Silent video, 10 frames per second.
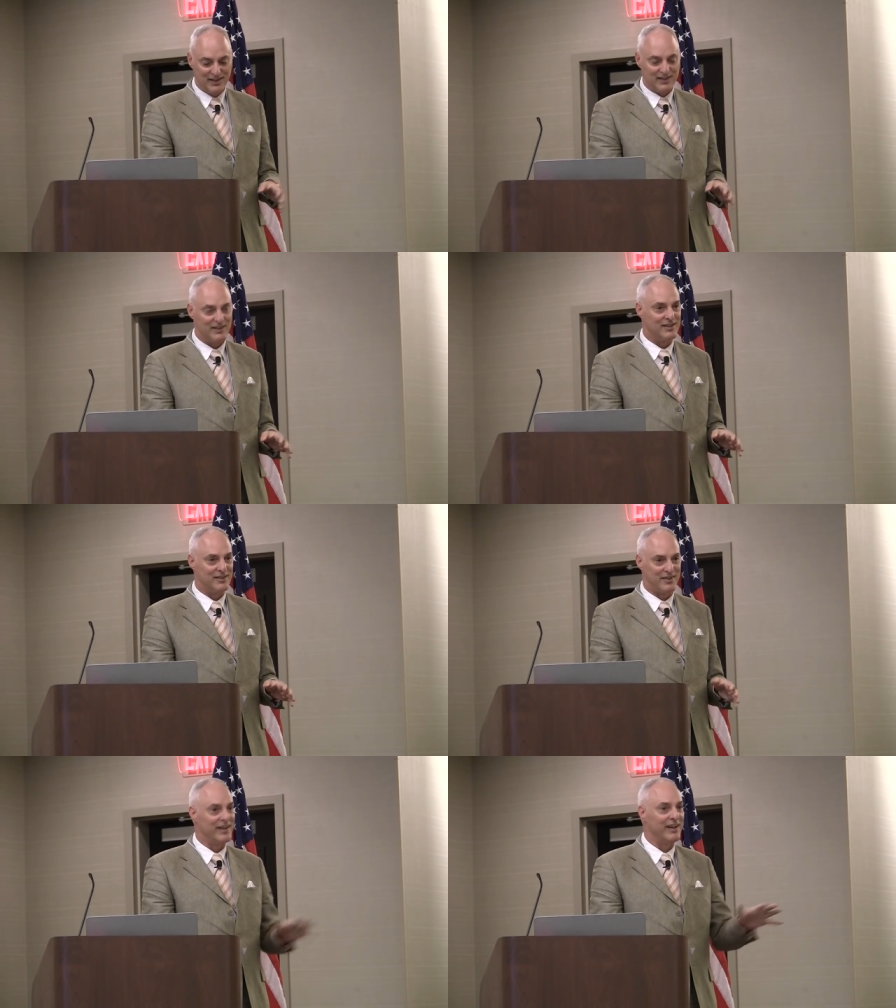uh,
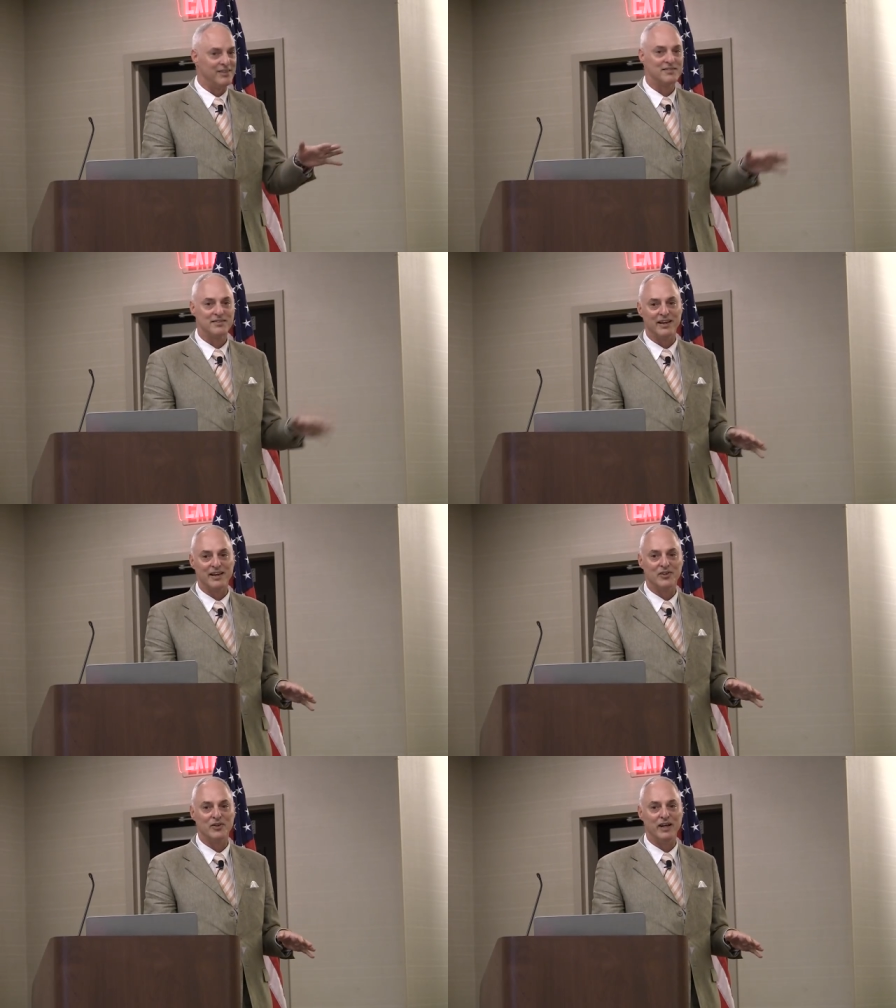things
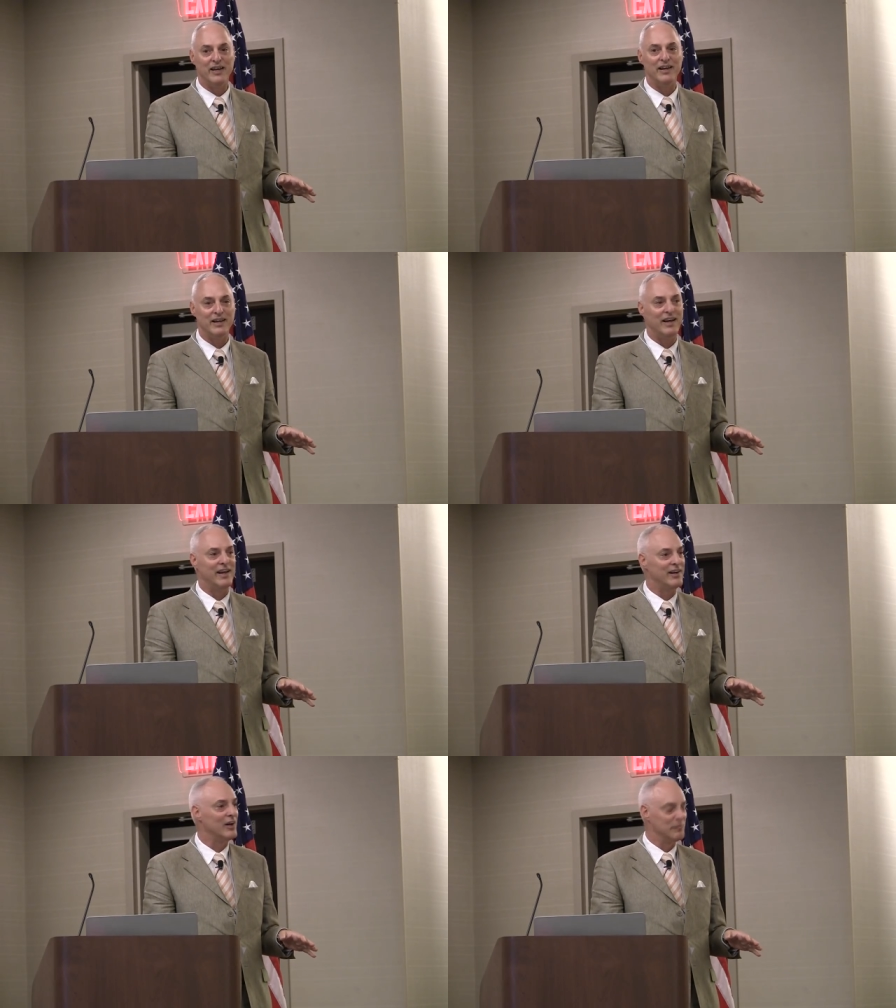like creating
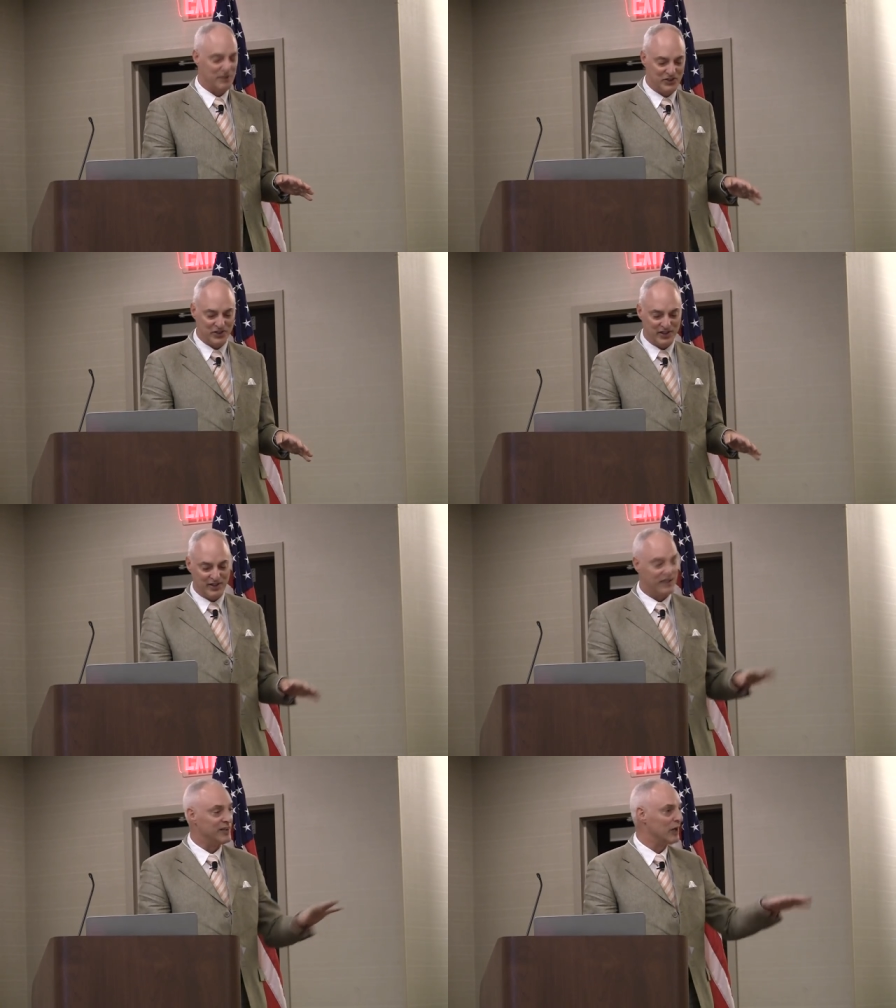an army,
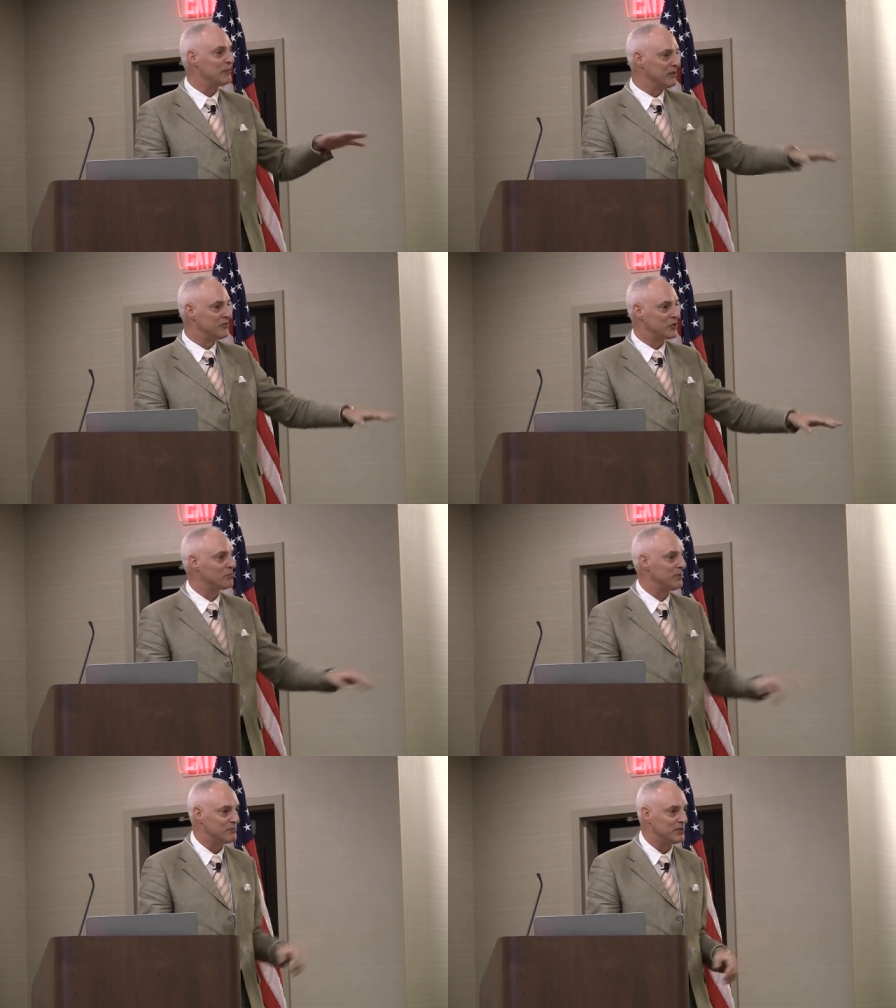an army of
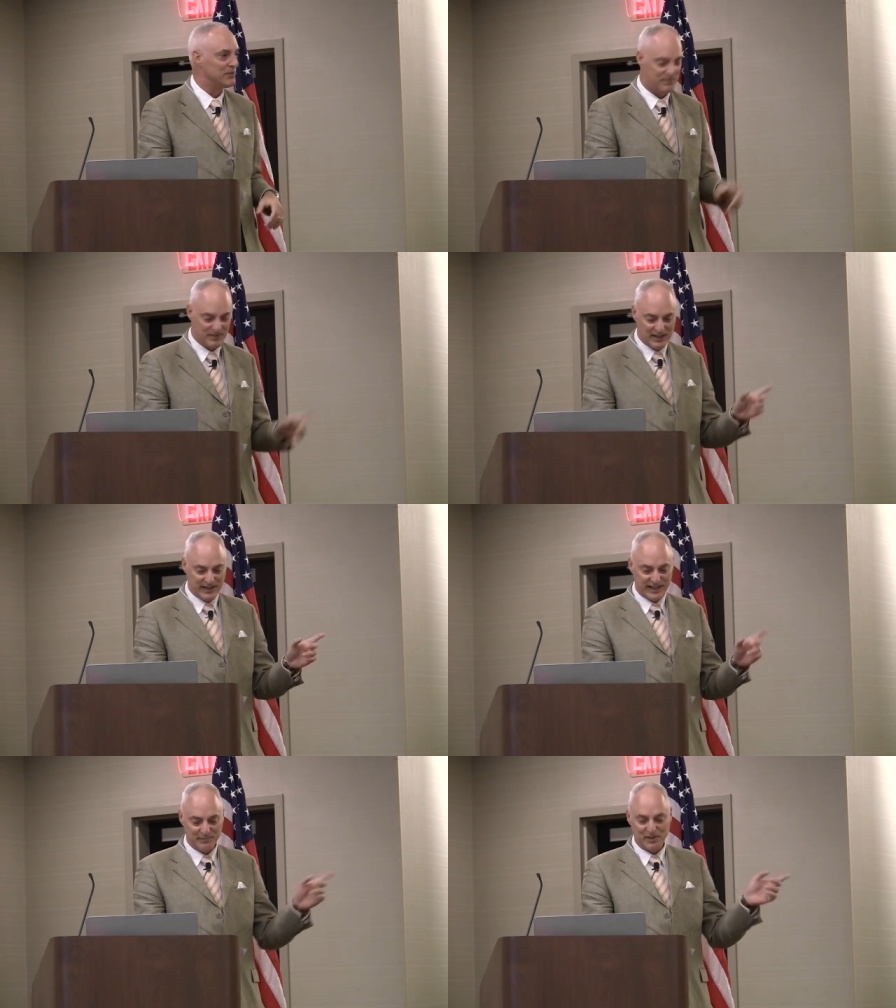short people.
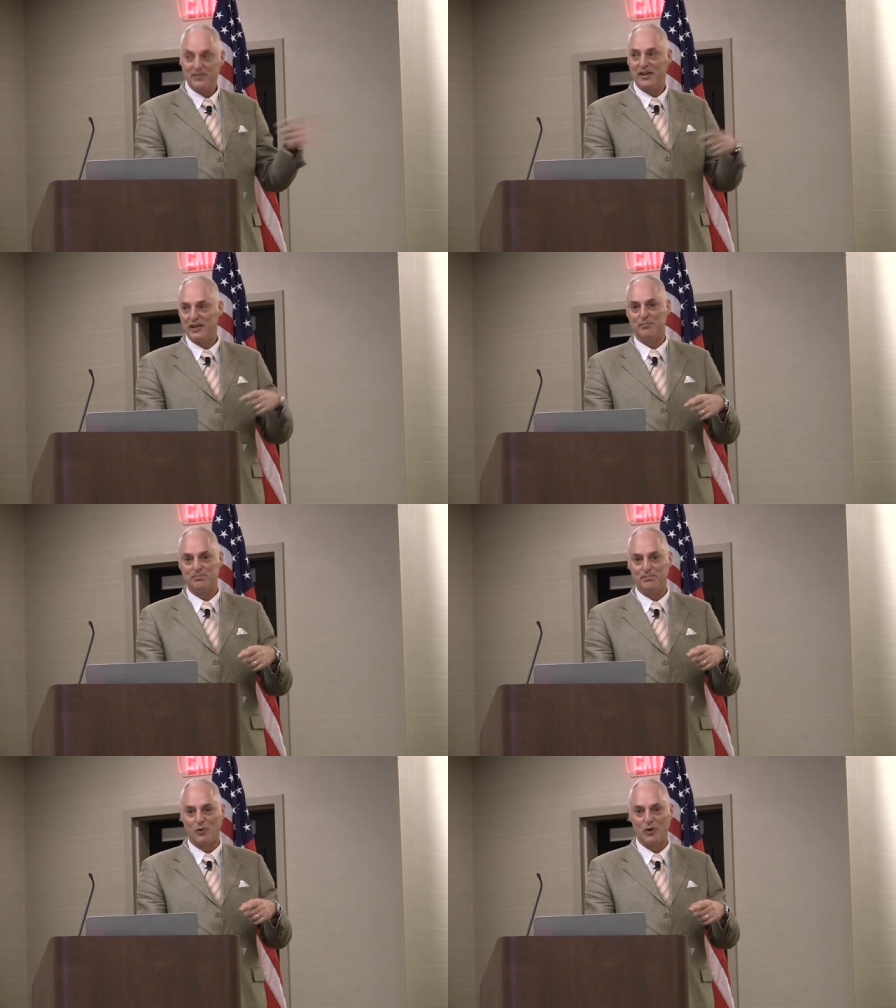And I'm going to tell you
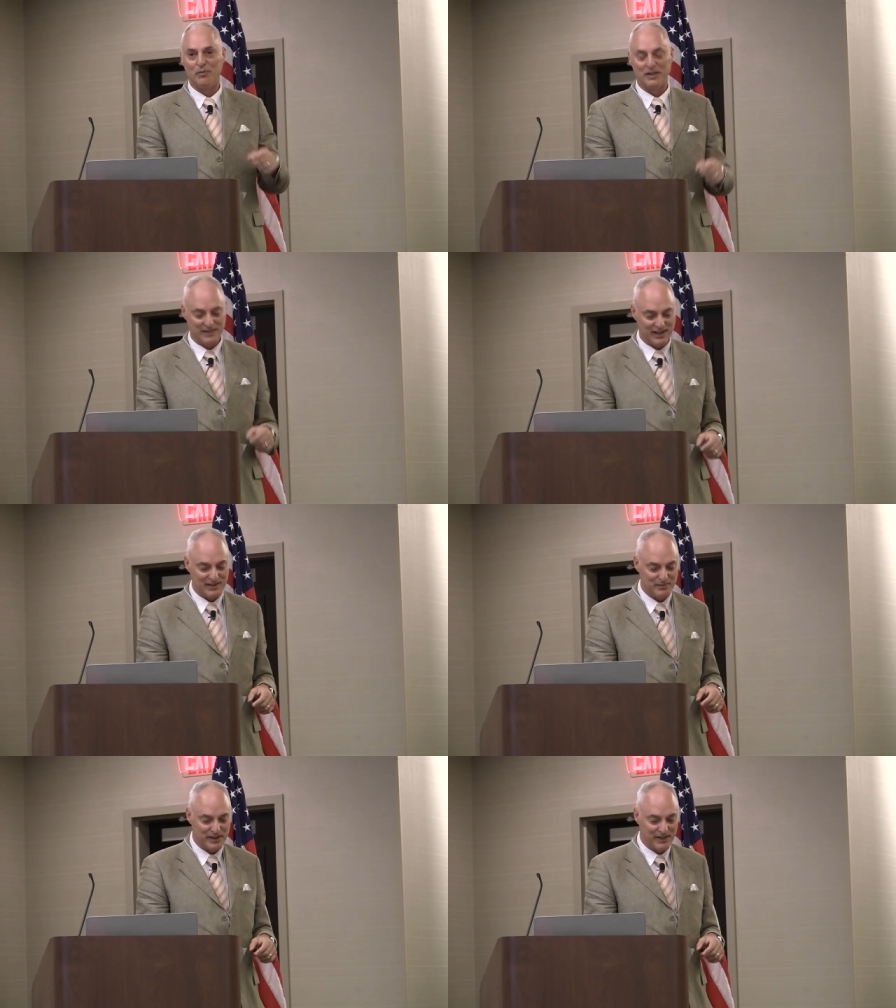more about that
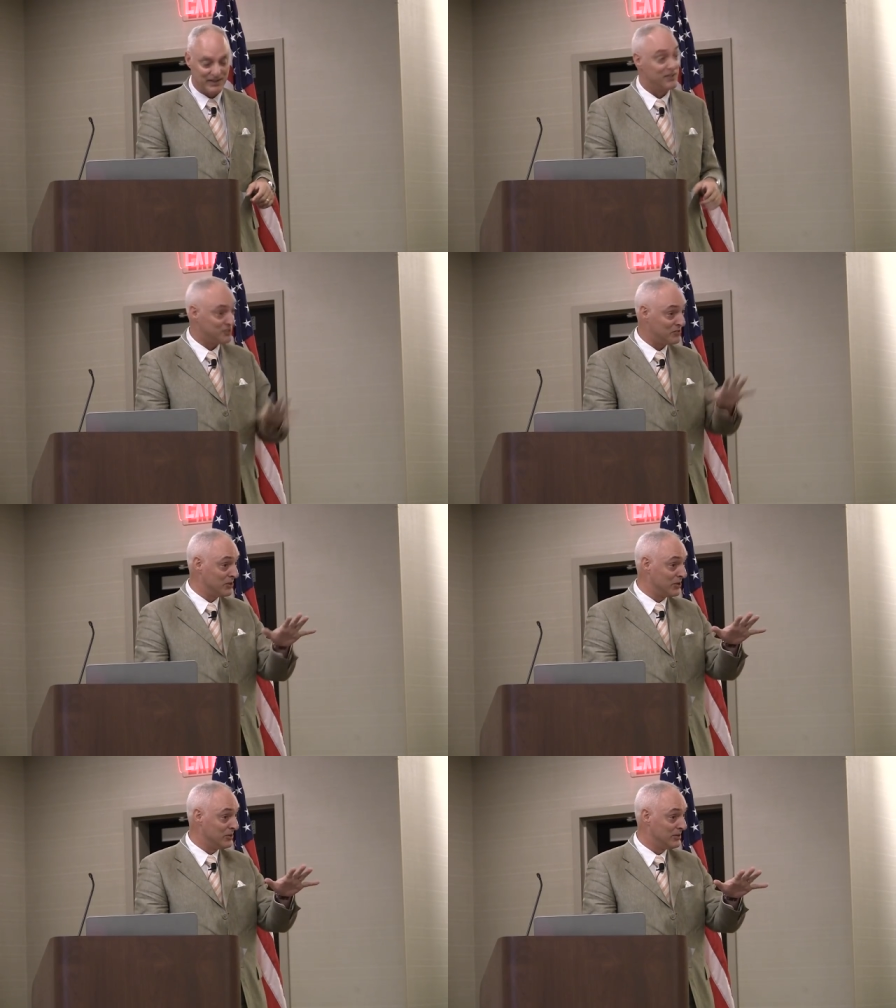in a minute. This is
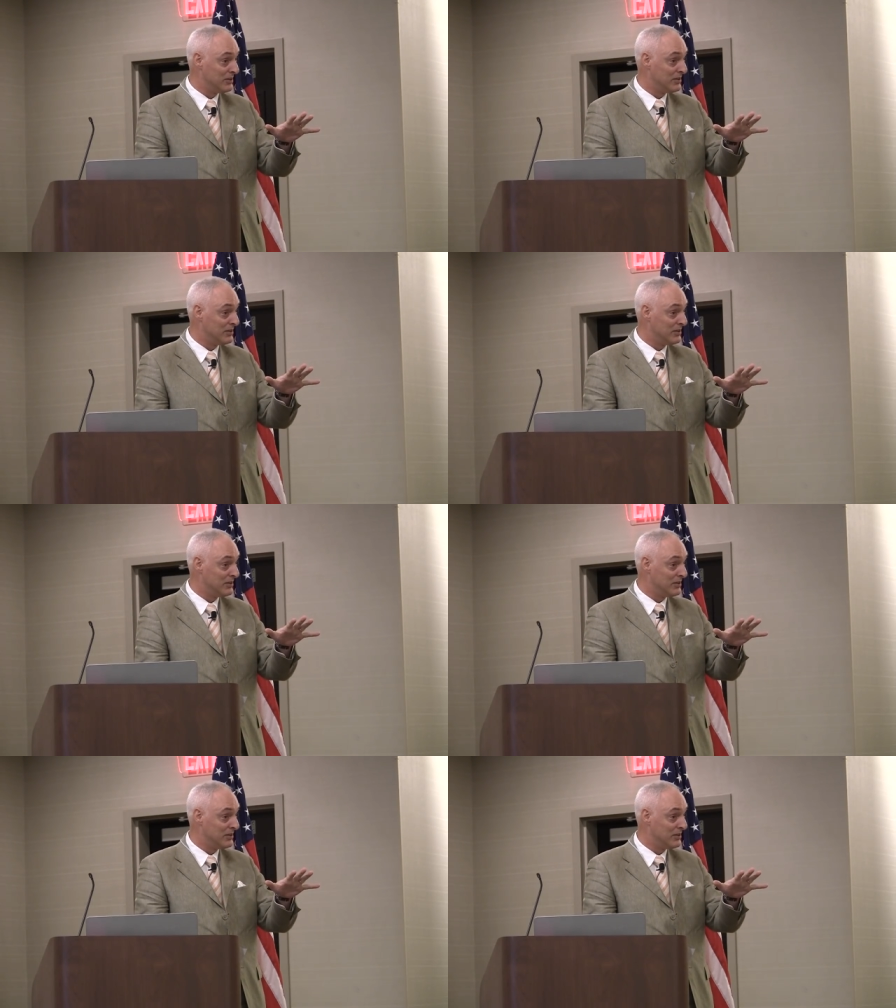true.